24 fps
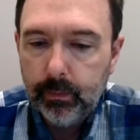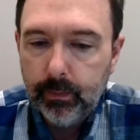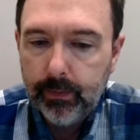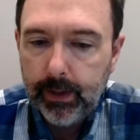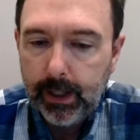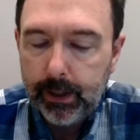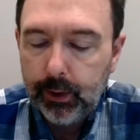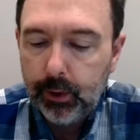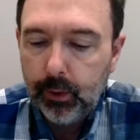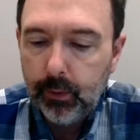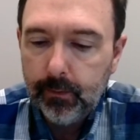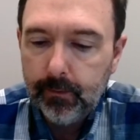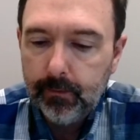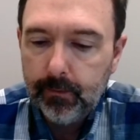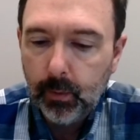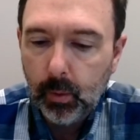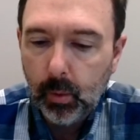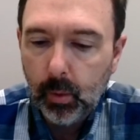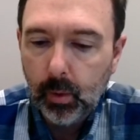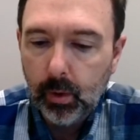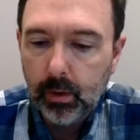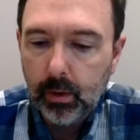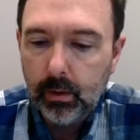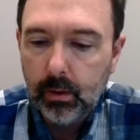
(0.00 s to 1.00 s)
Thank you
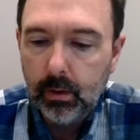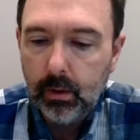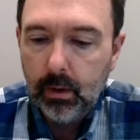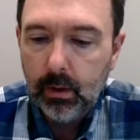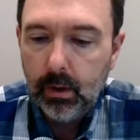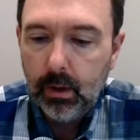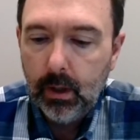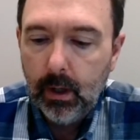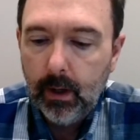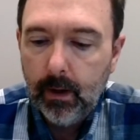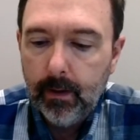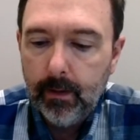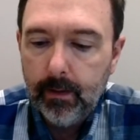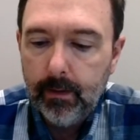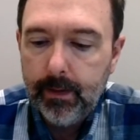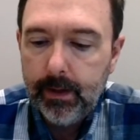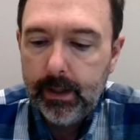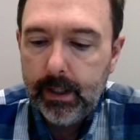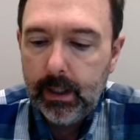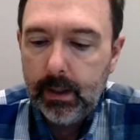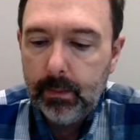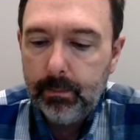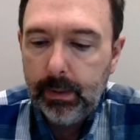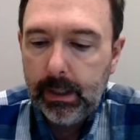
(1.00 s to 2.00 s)
for
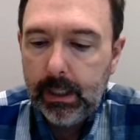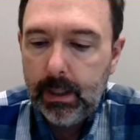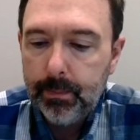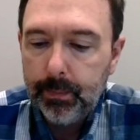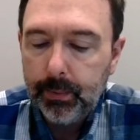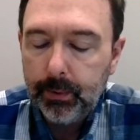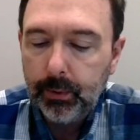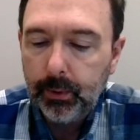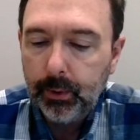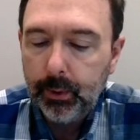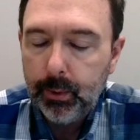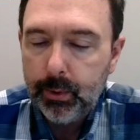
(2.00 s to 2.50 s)
the people